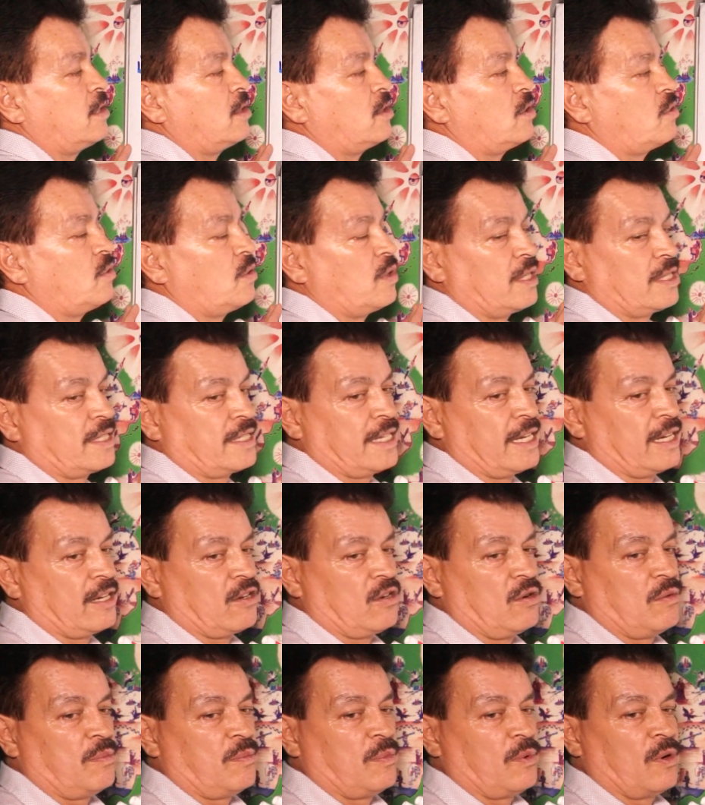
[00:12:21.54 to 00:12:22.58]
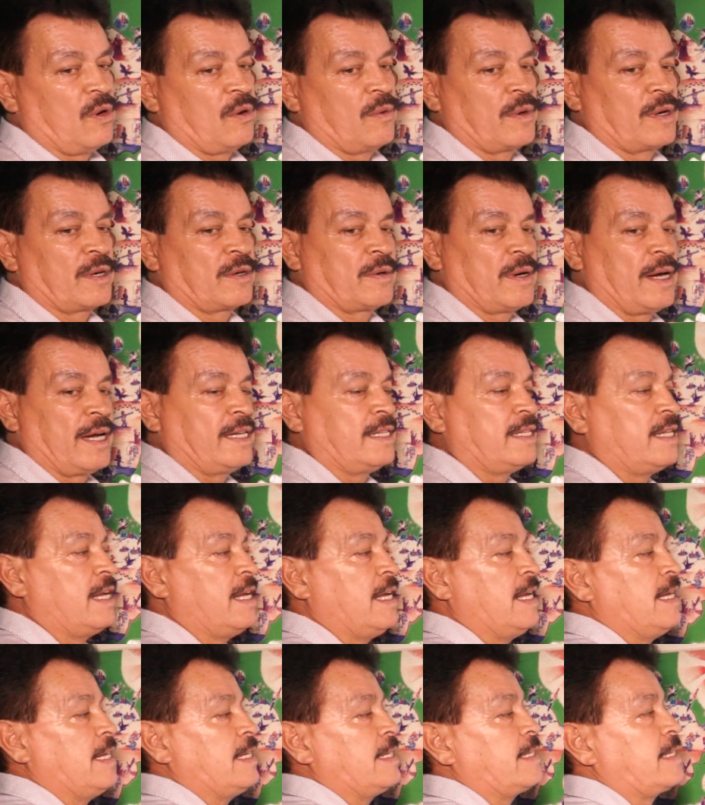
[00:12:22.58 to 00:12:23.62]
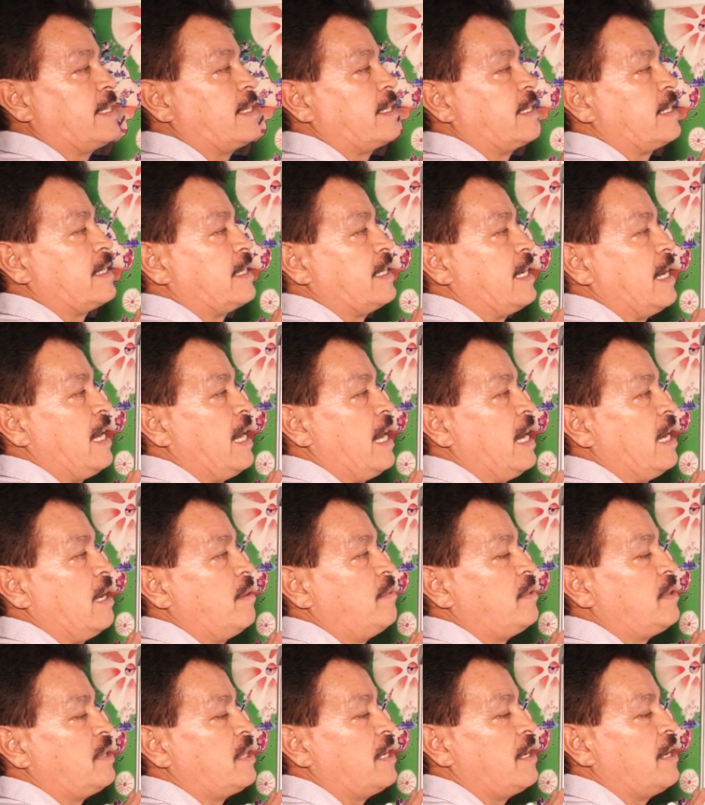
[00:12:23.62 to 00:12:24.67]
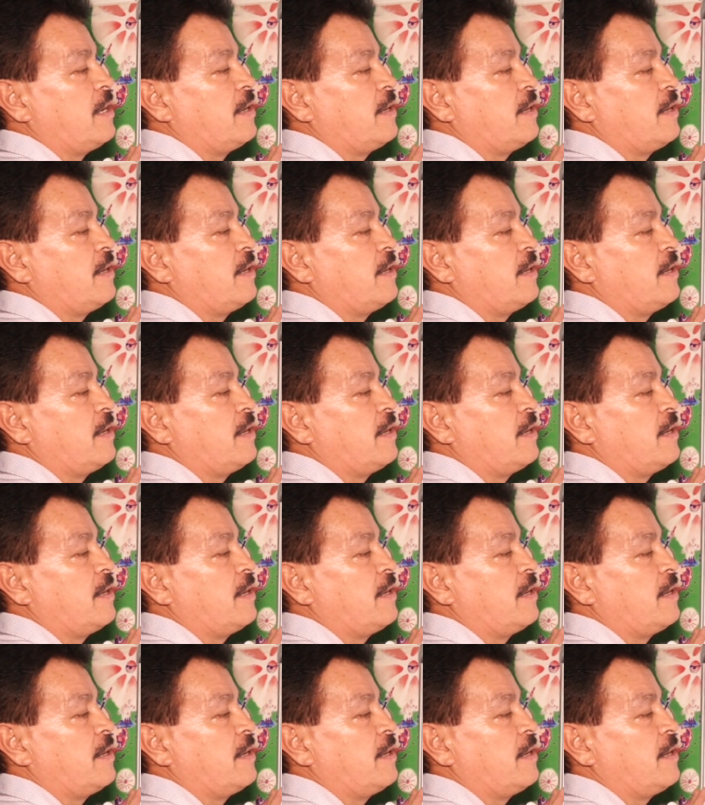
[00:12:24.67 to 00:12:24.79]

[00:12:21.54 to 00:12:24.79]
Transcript: to the 2nd power, right? Times